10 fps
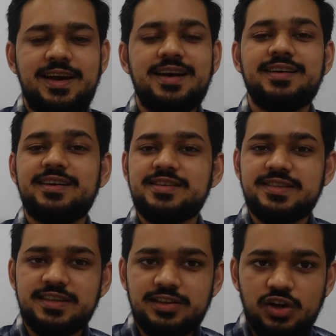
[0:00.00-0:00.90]
And in case
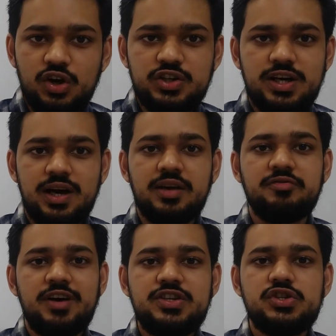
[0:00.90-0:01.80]
they did not, I
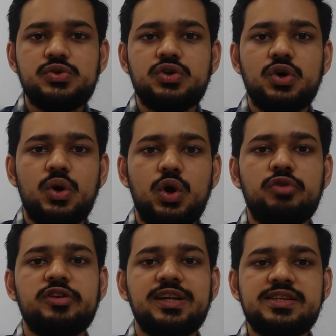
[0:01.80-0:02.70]
invite you to go
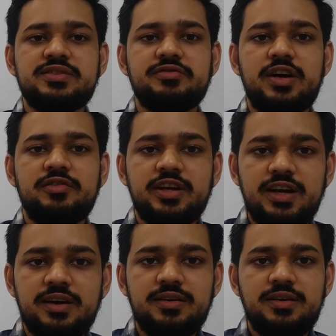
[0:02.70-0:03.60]
over lesson 5
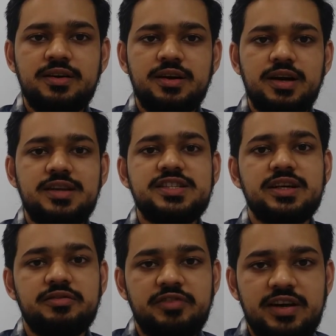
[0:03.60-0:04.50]
again and take
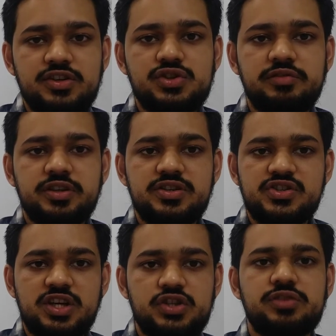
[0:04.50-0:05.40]
advantage of the
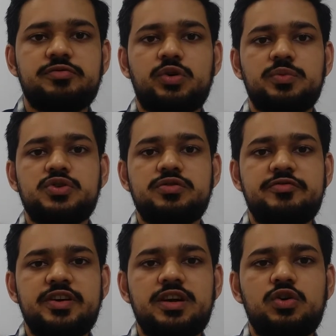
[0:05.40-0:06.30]
discussion forums to
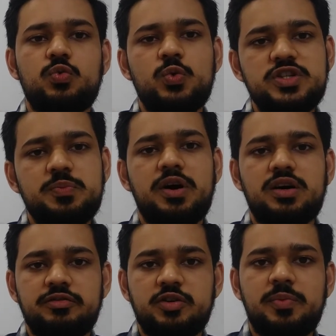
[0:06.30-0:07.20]
figure out which part
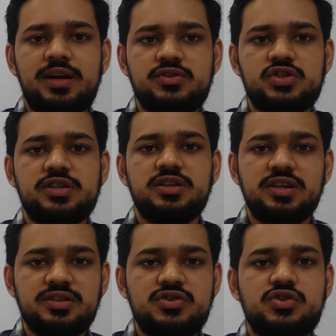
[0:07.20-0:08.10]
of your balance sheet
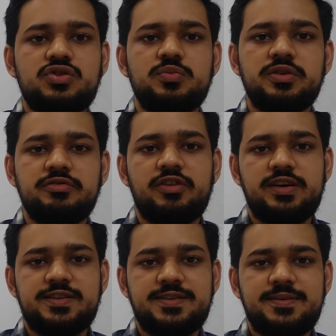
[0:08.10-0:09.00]
needs to be
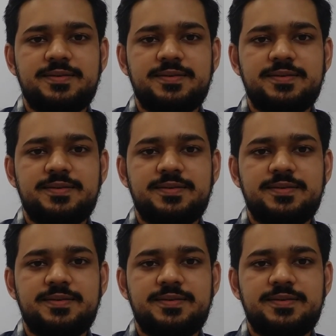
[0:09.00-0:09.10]
revised.